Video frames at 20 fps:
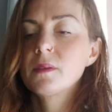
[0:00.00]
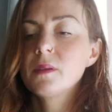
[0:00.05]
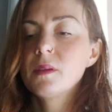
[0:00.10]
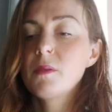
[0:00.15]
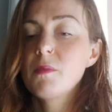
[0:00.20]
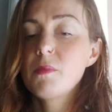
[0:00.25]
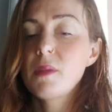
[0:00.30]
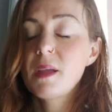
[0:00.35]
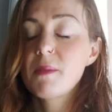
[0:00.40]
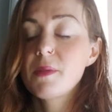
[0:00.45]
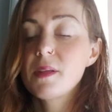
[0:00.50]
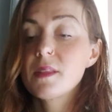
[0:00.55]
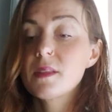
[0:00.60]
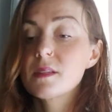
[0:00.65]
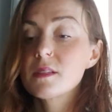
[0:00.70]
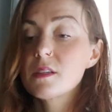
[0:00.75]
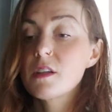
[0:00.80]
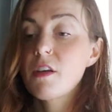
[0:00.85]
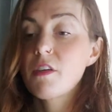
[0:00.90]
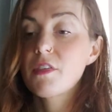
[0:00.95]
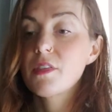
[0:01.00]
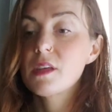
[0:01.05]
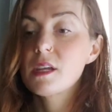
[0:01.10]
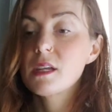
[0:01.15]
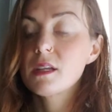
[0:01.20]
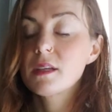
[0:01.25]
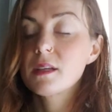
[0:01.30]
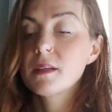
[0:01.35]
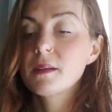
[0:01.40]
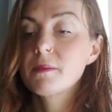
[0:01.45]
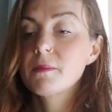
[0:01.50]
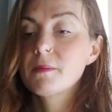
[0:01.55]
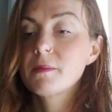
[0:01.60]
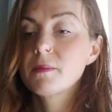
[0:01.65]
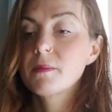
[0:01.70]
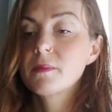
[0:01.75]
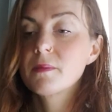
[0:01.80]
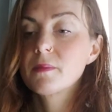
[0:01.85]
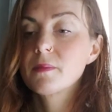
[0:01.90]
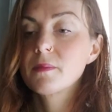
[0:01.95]
Maybe there's nothing,
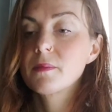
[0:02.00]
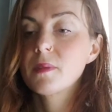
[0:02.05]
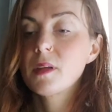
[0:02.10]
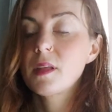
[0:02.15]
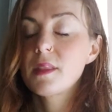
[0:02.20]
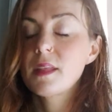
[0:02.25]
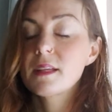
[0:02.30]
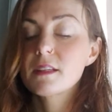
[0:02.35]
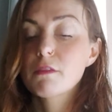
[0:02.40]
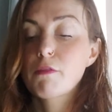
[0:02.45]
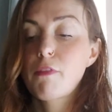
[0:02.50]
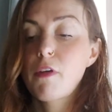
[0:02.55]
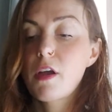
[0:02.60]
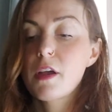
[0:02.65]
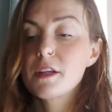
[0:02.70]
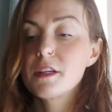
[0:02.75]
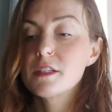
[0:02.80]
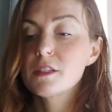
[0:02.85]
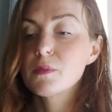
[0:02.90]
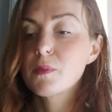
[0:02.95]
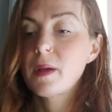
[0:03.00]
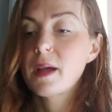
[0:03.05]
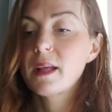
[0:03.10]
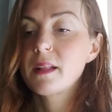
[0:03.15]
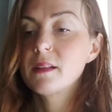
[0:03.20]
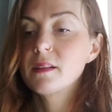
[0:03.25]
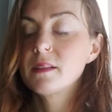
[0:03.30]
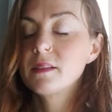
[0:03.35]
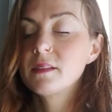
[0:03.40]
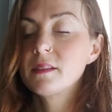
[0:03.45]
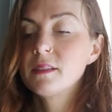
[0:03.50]
and that's fine as well.